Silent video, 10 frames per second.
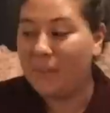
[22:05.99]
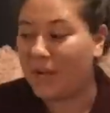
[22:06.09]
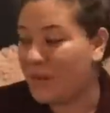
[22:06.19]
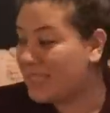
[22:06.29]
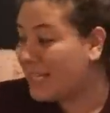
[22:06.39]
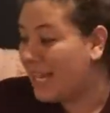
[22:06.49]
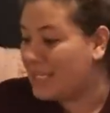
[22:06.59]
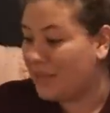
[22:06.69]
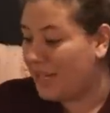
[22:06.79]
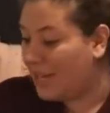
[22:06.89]
But anyways, guys,
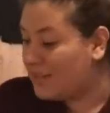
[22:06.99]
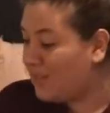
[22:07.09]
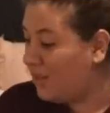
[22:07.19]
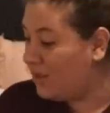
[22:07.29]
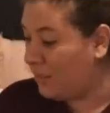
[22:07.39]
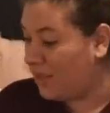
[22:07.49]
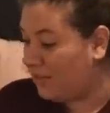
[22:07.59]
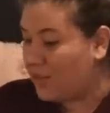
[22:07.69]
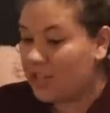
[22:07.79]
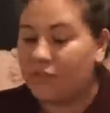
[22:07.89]
I'm going to end this video and I'm going
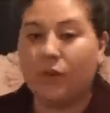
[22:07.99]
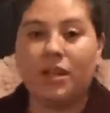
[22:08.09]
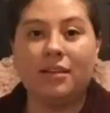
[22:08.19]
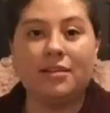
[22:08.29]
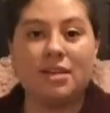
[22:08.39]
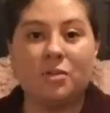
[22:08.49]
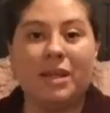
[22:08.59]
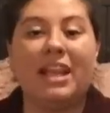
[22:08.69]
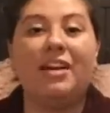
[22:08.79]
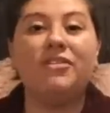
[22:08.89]
to finish folding this little
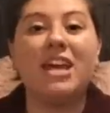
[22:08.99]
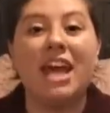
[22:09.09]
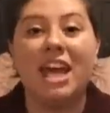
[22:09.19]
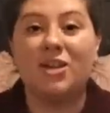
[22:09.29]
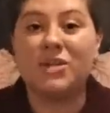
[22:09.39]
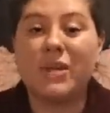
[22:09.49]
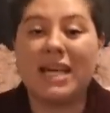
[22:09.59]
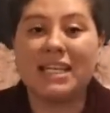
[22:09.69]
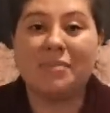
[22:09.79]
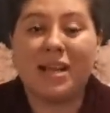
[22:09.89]
bit left. And I'll see you
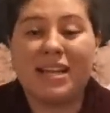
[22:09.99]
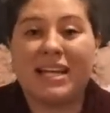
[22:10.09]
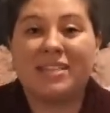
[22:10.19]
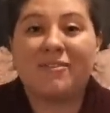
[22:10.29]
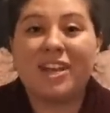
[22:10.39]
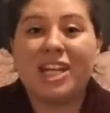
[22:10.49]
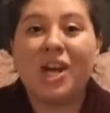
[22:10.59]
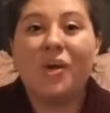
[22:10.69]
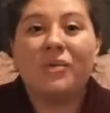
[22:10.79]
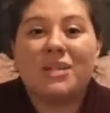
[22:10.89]
guys in my next
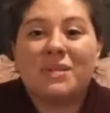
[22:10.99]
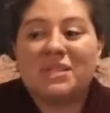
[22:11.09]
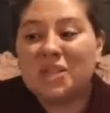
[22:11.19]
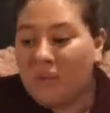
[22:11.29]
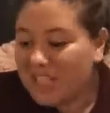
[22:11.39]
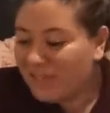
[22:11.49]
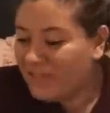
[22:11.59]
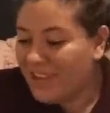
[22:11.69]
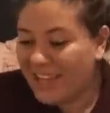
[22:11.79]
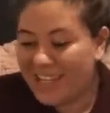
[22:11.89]
video. This was so much
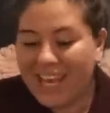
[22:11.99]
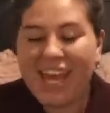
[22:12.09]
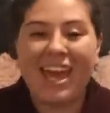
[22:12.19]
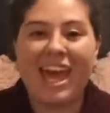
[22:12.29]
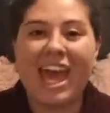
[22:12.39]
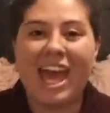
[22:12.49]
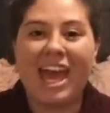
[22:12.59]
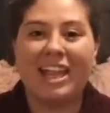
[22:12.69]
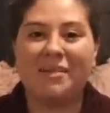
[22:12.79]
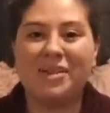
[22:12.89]
fun.
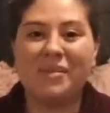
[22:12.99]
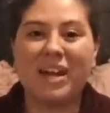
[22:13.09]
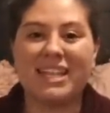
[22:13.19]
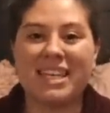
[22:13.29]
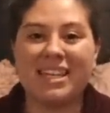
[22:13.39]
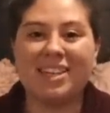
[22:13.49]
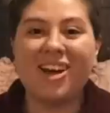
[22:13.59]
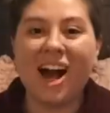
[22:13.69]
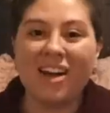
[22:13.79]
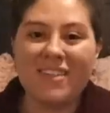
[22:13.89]
And let me know what you guys think in the
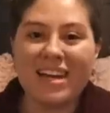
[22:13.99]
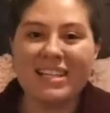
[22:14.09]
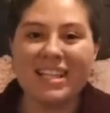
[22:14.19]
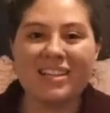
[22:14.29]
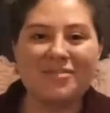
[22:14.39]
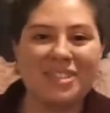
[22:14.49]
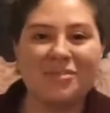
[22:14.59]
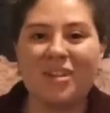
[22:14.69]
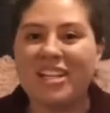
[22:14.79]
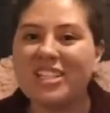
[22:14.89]
comments and leave me
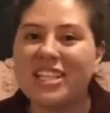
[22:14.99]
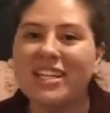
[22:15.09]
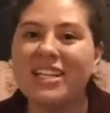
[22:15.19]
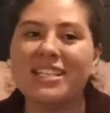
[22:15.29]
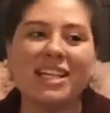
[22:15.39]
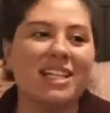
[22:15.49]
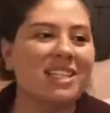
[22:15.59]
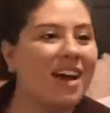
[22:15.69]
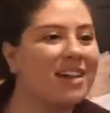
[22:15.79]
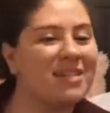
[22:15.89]
some questions
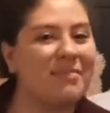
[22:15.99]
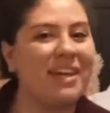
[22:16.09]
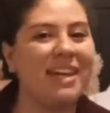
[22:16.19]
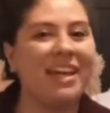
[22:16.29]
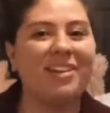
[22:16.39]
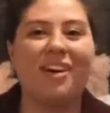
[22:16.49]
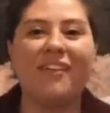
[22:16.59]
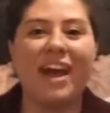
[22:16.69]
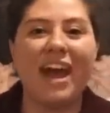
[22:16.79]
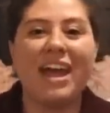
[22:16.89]
and talk to me and all
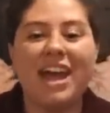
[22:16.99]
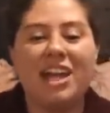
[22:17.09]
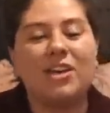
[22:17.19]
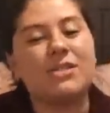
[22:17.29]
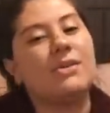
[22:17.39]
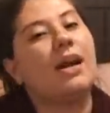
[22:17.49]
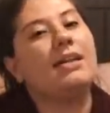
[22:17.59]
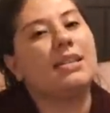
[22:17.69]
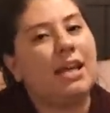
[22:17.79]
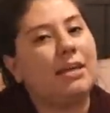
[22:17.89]
that. And I'll see you
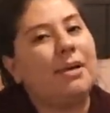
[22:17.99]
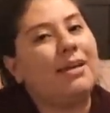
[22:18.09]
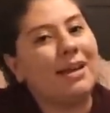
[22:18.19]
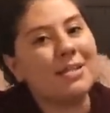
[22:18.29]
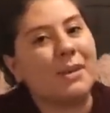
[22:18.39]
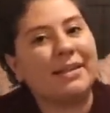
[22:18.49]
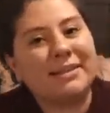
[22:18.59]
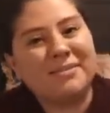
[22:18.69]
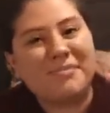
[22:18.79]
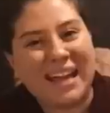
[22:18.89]
guys in my next one.
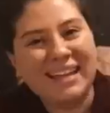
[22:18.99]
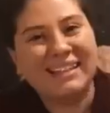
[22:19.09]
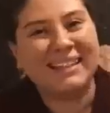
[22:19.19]
Bye!